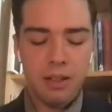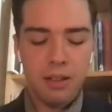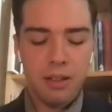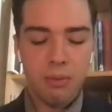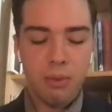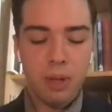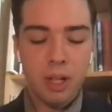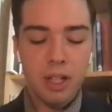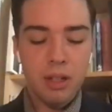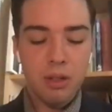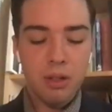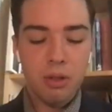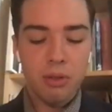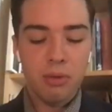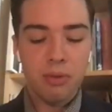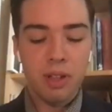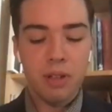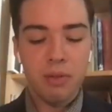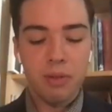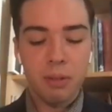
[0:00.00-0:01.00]
And what is your
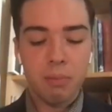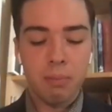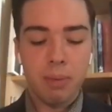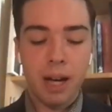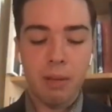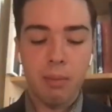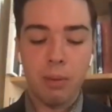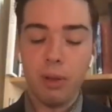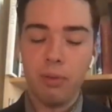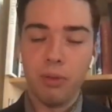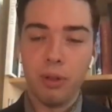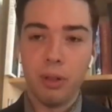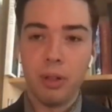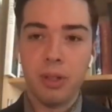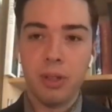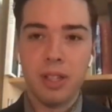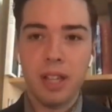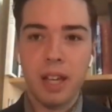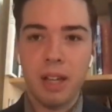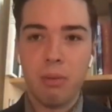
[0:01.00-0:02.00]
favorite Bible
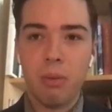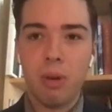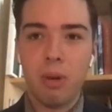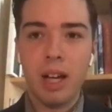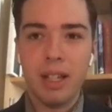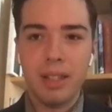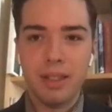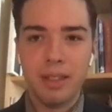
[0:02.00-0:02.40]
verse, and why is